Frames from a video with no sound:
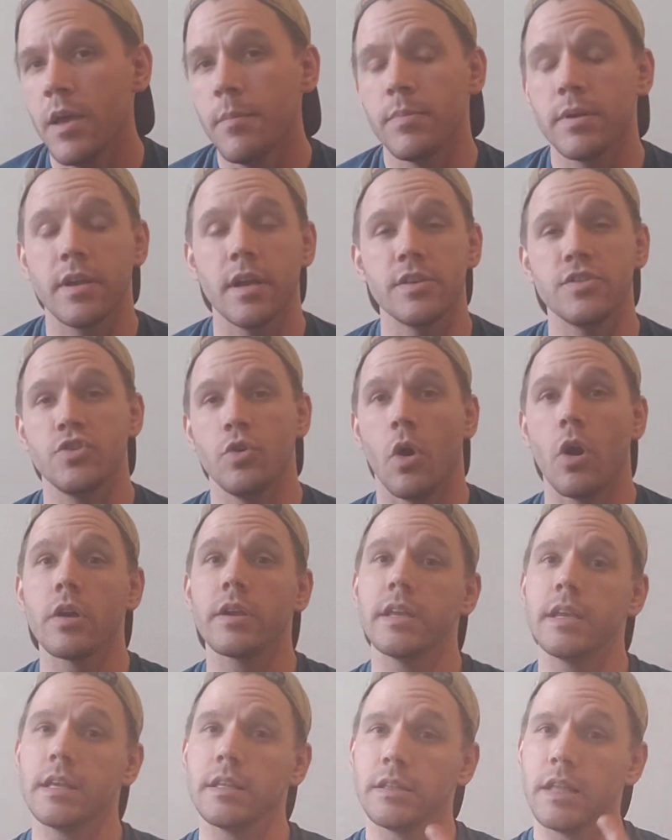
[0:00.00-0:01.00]
because you are
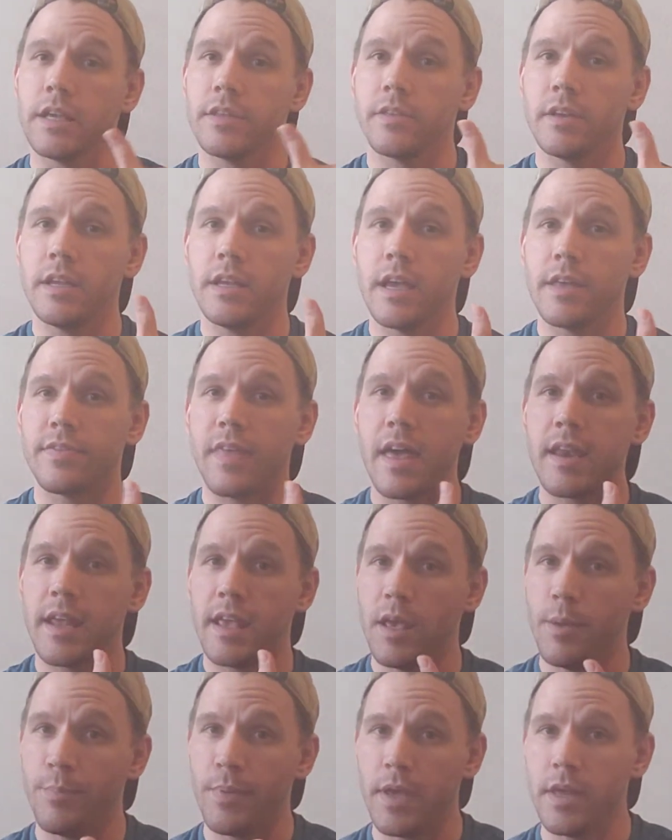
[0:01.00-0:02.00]
getting lengthening at that
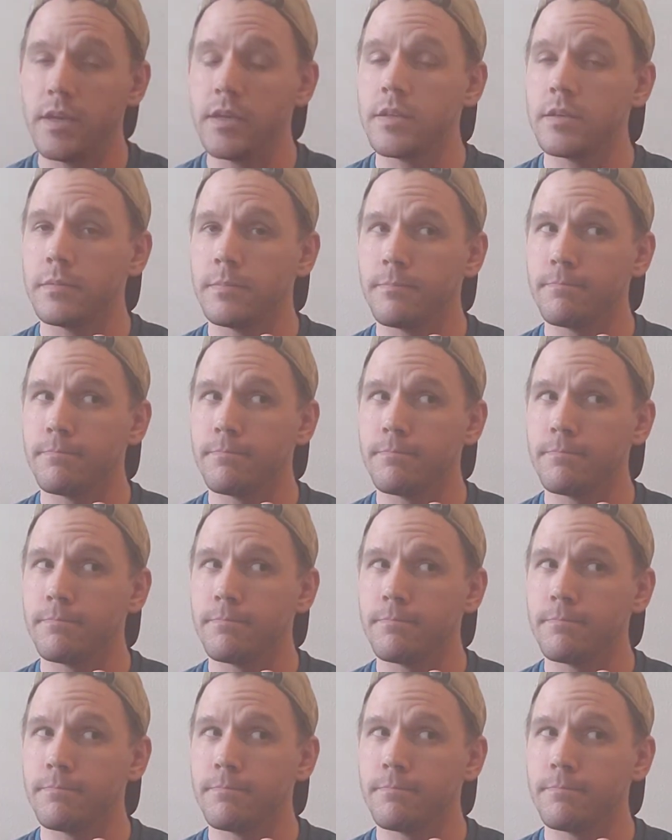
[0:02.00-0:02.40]
hip end.